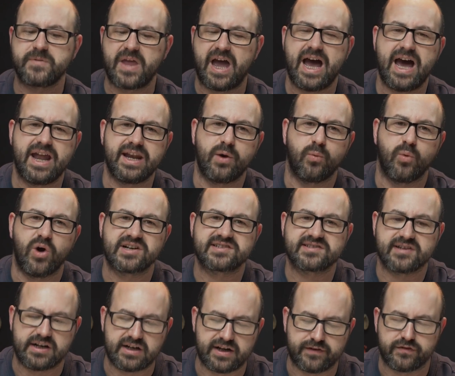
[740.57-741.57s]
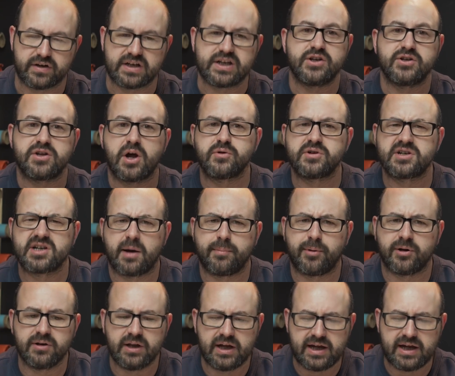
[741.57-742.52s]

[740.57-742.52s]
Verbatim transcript: and it works slightly differently. You don't double,